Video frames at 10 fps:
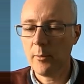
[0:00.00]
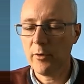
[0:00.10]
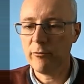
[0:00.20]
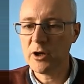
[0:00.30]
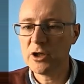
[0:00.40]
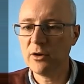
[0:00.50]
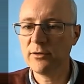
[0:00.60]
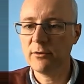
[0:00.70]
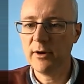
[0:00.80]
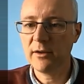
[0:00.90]
reduce
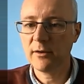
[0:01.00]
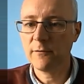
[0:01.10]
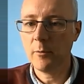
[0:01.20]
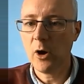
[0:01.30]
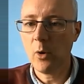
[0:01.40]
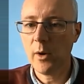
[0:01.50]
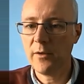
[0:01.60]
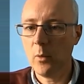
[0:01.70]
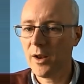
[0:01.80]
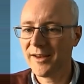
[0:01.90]
the risks from hot
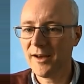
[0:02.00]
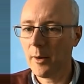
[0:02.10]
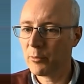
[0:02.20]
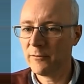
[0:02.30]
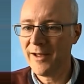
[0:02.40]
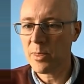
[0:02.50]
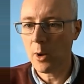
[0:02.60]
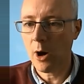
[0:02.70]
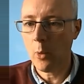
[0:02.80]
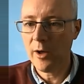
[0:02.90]
weather? Well, I can't prevent the
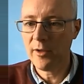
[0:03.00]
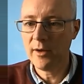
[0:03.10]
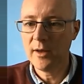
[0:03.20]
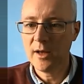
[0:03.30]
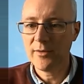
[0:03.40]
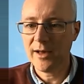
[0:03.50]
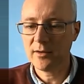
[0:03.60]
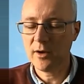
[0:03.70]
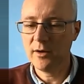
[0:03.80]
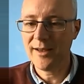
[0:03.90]
hot weather. That's
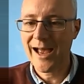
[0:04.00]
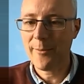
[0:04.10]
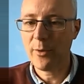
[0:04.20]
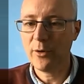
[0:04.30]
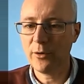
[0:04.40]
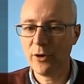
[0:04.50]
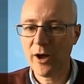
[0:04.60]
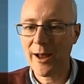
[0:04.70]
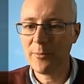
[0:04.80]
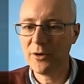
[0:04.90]
going to happen or not
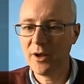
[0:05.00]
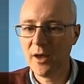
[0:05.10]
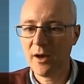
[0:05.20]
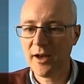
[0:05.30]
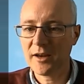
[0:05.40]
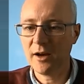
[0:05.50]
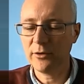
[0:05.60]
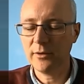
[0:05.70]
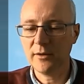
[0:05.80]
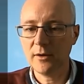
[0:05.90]
happen. I can't
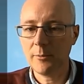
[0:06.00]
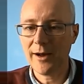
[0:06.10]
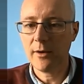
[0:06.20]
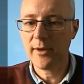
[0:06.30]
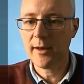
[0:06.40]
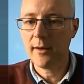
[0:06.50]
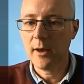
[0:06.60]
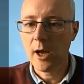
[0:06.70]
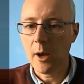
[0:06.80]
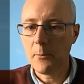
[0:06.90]
do anything about that.
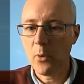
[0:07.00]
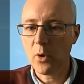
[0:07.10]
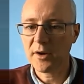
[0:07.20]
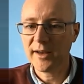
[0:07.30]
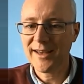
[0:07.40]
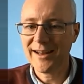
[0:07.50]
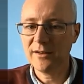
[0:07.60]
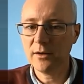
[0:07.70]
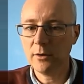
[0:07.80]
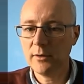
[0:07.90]
But what I can
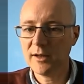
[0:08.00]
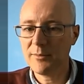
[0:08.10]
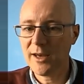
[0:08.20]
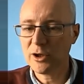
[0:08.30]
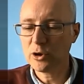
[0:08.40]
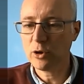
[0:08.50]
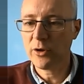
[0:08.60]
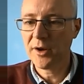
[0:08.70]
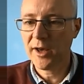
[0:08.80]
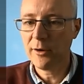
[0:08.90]
do is make sure
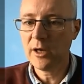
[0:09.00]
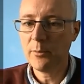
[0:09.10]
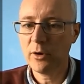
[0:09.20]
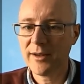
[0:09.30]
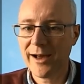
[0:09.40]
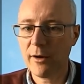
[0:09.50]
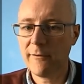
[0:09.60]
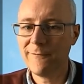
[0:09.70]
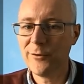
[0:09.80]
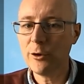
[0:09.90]
that I only put out a
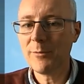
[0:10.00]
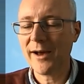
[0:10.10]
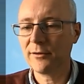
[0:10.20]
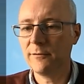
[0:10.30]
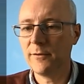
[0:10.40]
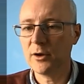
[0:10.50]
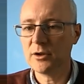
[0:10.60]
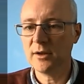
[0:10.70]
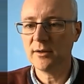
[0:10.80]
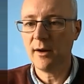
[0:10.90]
few bags of fudge
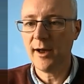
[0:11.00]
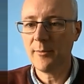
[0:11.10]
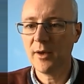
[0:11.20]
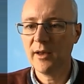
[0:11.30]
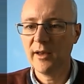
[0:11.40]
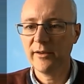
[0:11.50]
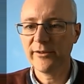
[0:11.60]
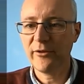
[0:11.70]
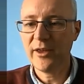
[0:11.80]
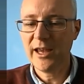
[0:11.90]
at a time,
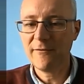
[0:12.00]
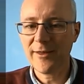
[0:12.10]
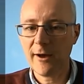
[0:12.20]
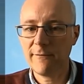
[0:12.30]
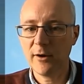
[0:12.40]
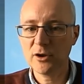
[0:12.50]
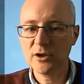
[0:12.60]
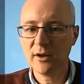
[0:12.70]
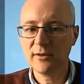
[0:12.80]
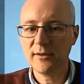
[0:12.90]
so that if that fudge
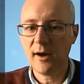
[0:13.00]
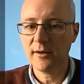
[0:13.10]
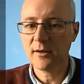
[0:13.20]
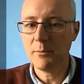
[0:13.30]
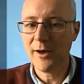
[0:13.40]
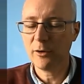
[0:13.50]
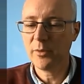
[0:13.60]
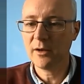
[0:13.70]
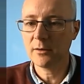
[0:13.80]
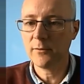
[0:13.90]
does start to melt
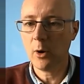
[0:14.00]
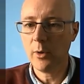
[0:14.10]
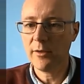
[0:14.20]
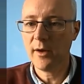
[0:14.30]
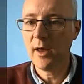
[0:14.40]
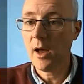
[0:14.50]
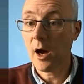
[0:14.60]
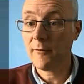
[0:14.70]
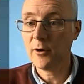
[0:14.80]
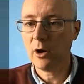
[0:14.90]
because of hot weather,
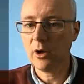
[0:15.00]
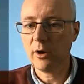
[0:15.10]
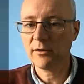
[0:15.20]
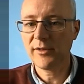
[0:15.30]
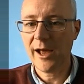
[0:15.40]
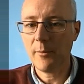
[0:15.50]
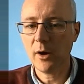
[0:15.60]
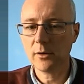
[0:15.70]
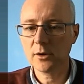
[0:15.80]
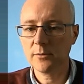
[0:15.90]
I've not lost that
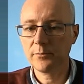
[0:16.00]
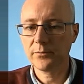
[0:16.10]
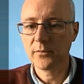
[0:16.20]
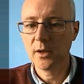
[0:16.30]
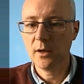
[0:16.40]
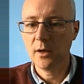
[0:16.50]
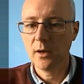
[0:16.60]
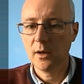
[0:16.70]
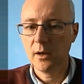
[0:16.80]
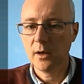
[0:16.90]
much.
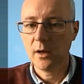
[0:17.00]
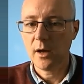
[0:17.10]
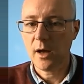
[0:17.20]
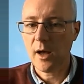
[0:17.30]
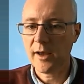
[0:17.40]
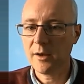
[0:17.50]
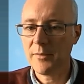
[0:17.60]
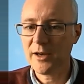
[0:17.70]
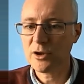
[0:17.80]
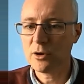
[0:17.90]
I can
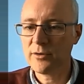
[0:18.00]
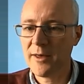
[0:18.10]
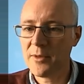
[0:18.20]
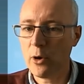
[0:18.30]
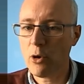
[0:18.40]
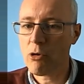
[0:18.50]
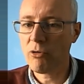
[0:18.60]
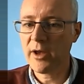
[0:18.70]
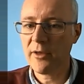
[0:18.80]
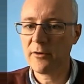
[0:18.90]
make sure then that all
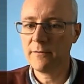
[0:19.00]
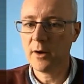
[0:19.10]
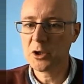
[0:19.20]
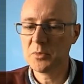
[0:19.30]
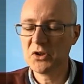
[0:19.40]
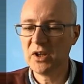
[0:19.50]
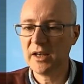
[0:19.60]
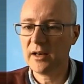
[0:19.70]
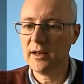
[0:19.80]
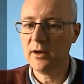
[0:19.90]
the other fudge,
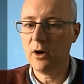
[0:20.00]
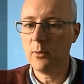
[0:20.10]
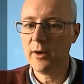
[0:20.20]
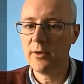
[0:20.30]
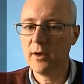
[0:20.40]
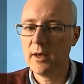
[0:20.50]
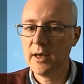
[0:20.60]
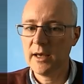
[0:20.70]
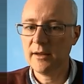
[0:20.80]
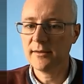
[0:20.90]
particularly in hot weather,
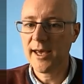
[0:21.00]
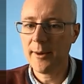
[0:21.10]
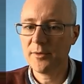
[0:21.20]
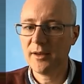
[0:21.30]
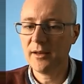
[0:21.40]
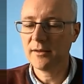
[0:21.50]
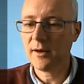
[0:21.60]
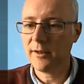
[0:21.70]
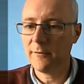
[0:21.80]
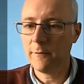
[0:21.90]
is kept
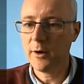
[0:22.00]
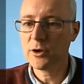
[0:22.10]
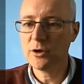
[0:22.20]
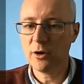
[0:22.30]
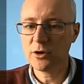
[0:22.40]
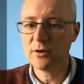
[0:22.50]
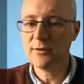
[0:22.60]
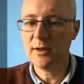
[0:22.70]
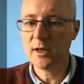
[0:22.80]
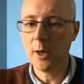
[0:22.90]
inside the fridge, not just
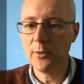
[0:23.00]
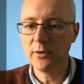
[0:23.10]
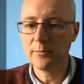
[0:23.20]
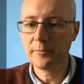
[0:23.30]
in a cupboard.